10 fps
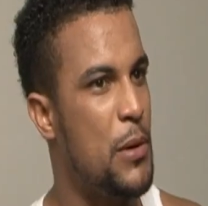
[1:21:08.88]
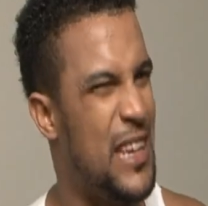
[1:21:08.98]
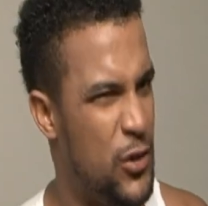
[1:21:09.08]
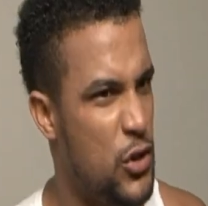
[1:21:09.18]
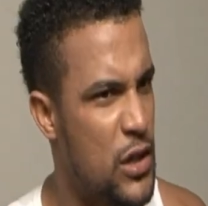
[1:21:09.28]

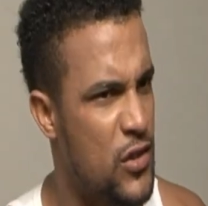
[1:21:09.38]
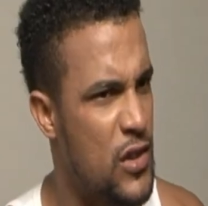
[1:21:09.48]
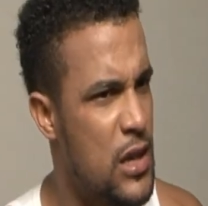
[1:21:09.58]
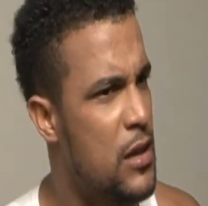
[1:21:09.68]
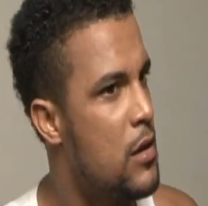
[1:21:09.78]
But as you can
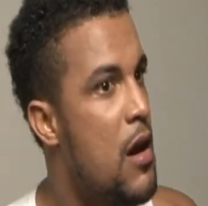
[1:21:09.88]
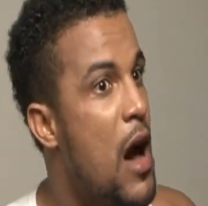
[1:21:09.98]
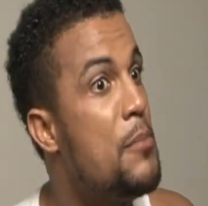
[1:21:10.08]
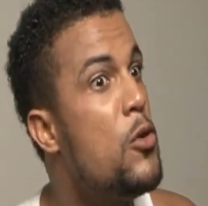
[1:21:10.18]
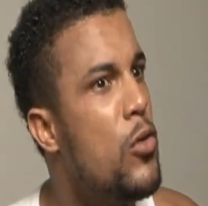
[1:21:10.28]
see,
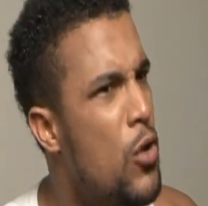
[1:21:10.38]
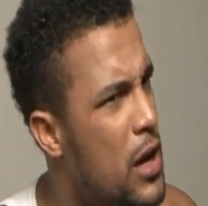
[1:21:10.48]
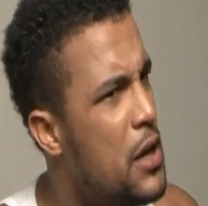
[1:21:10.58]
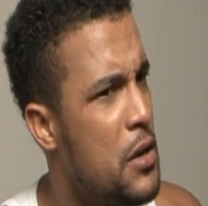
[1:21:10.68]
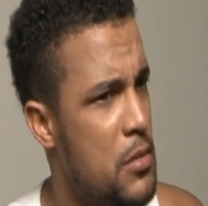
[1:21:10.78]
I'm no
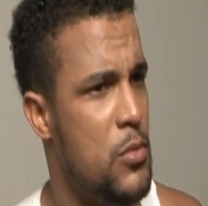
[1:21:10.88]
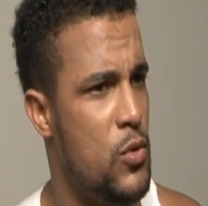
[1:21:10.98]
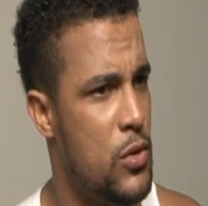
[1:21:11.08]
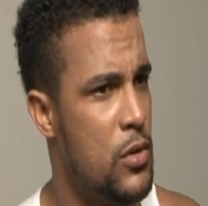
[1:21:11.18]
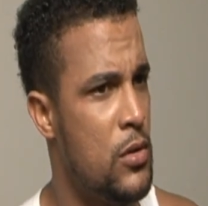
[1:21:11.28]
longer in the
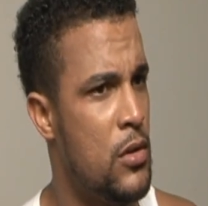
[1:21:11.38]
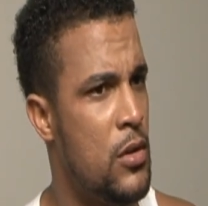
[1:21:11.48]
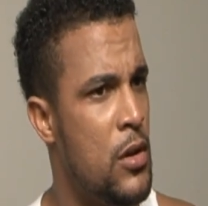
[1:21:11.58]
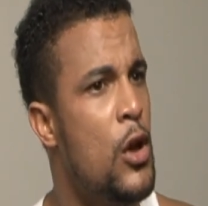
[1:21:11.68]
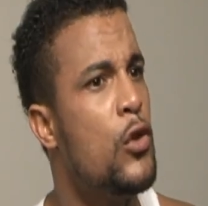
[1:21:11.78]

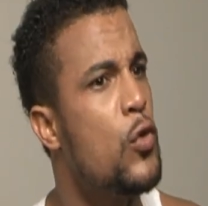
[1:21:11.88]
mood.